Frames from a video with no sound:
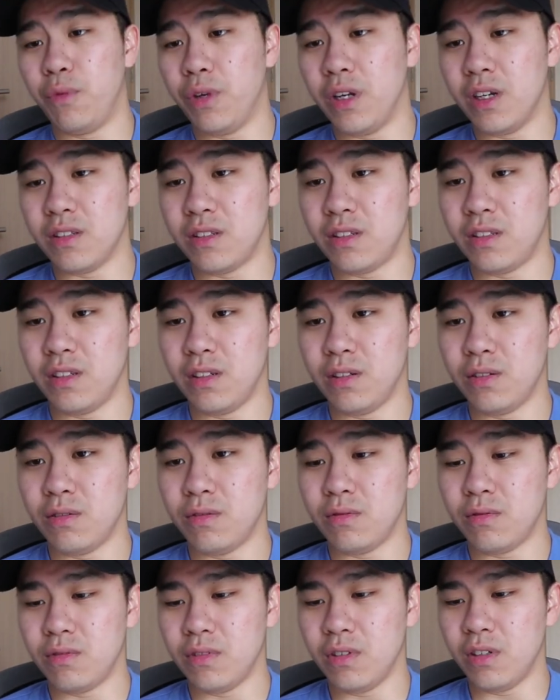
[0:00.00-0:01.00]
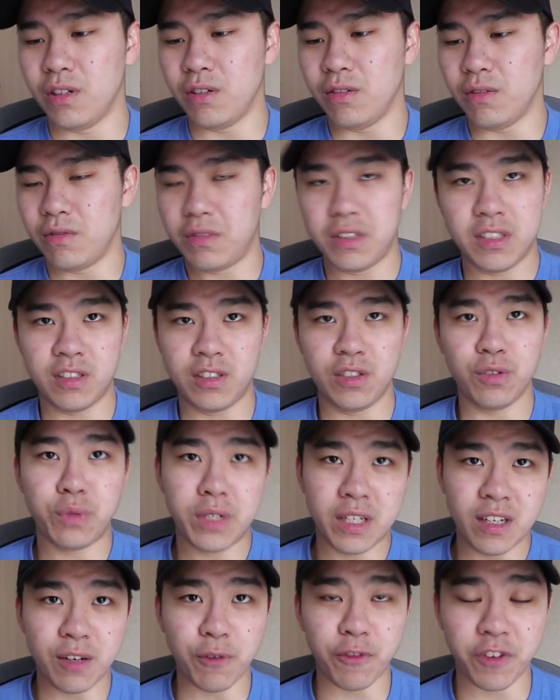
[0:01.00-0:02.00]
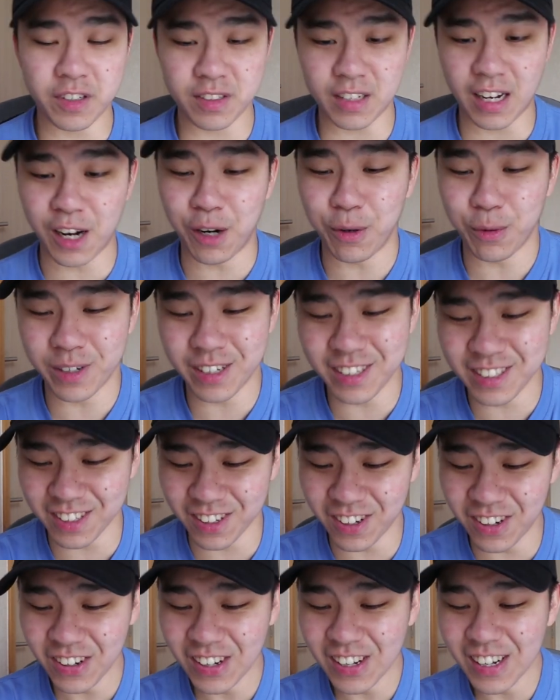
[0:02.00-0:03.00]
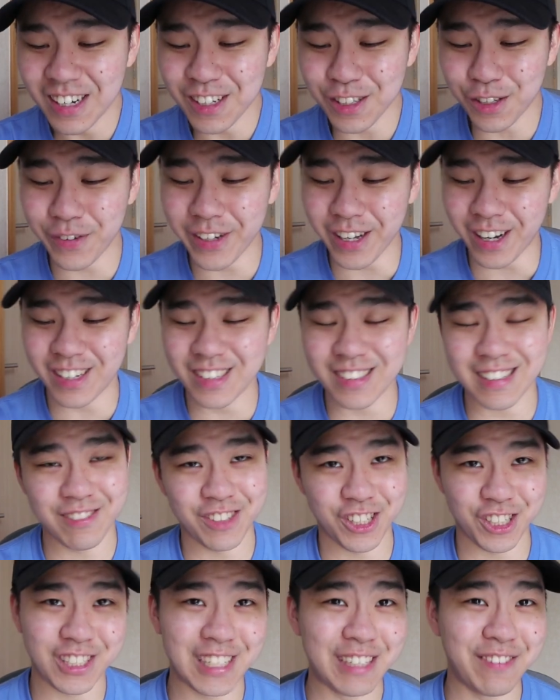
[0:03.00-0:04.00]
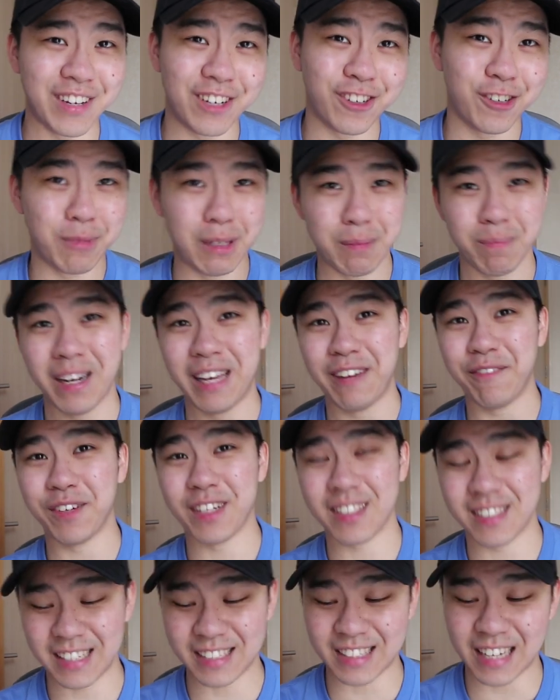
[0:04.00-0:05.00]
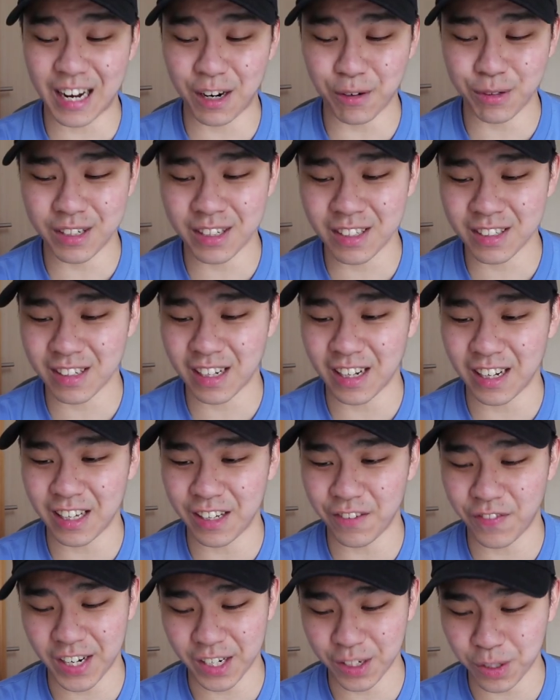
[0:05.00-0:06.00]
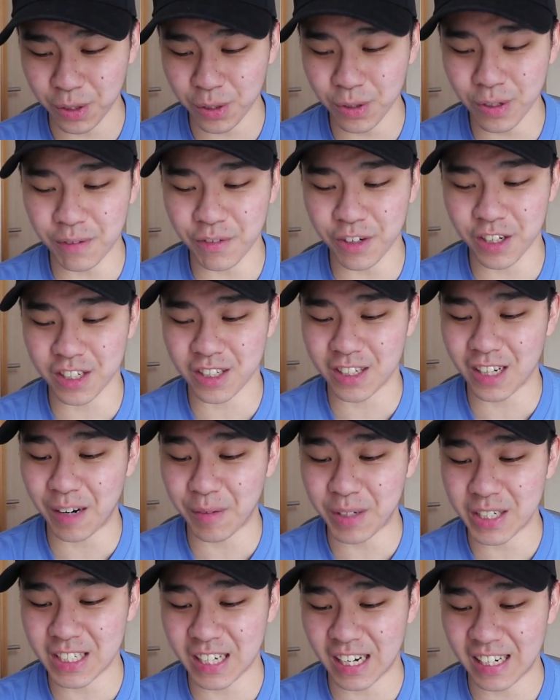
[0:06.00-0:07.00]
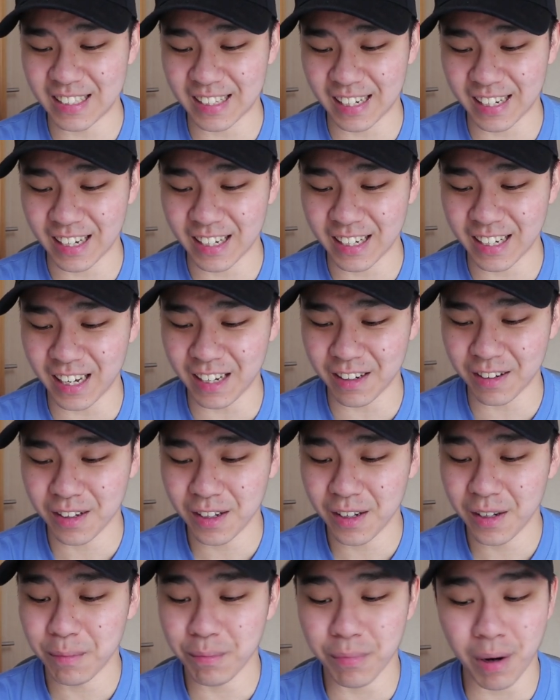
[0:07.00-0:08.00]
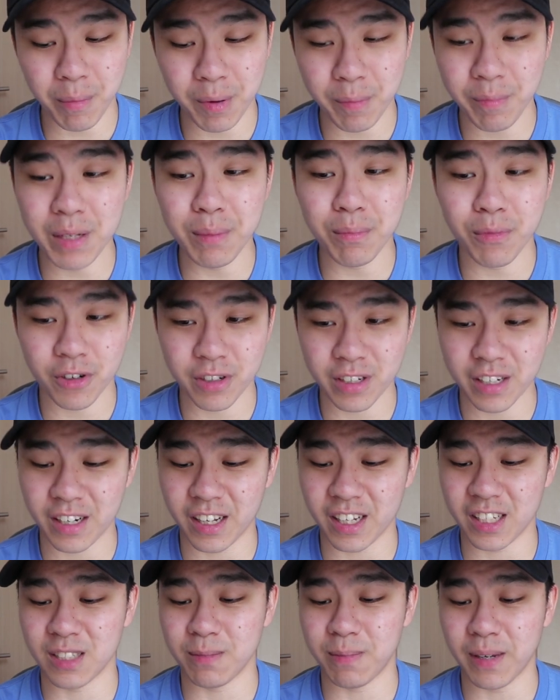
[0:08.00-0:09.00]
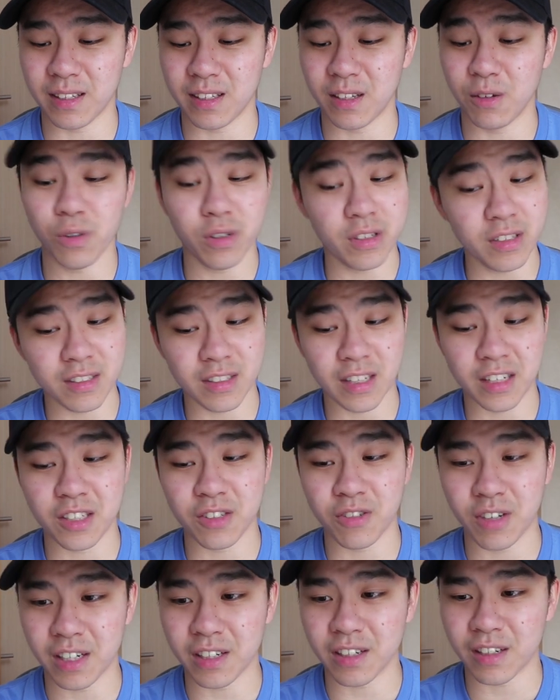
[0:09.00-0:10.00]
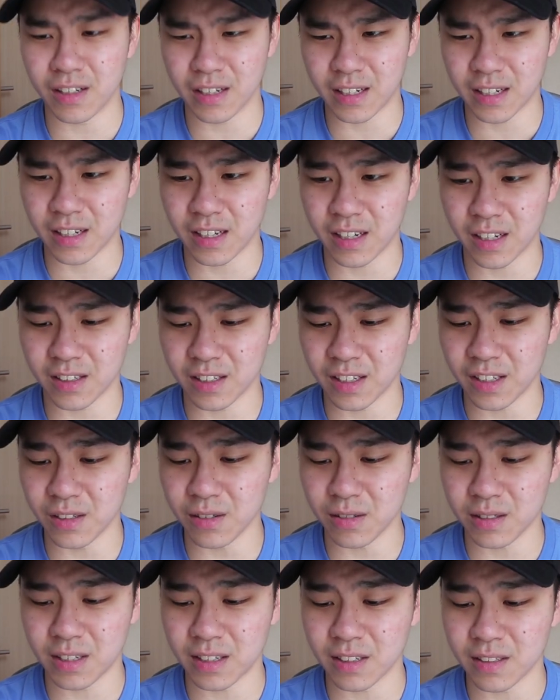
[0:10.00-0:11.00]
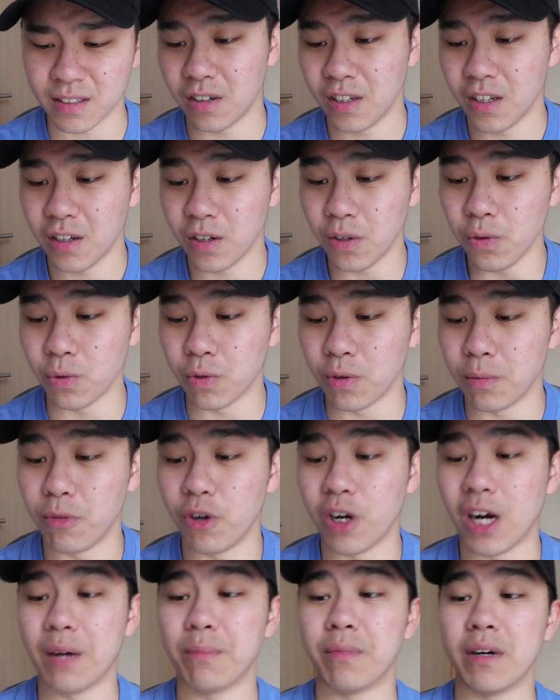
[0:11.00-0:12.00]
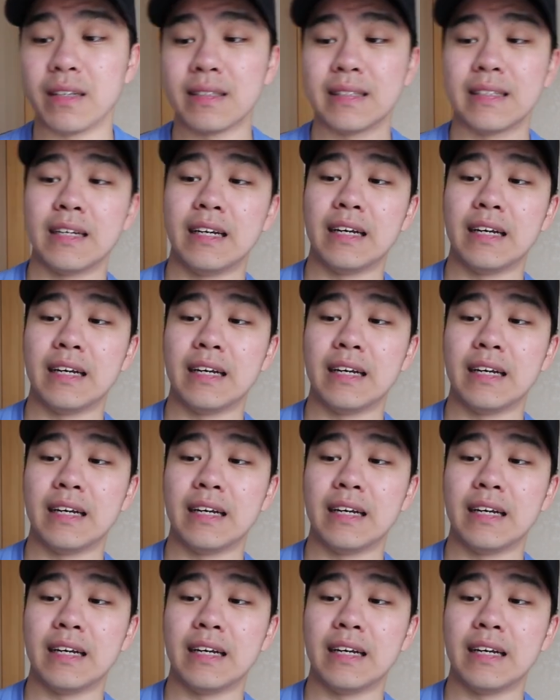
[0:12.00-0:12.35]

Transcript: We are still, you know, it's still within the first hour, so to be honest, I'm not sure if I'm going to be playing for the 6 hours. If I do, I'm not sure how many shinies I can get. Probably more than I expected. Oh, this is actually quite good. I can actually use this. Ooh, more Abras.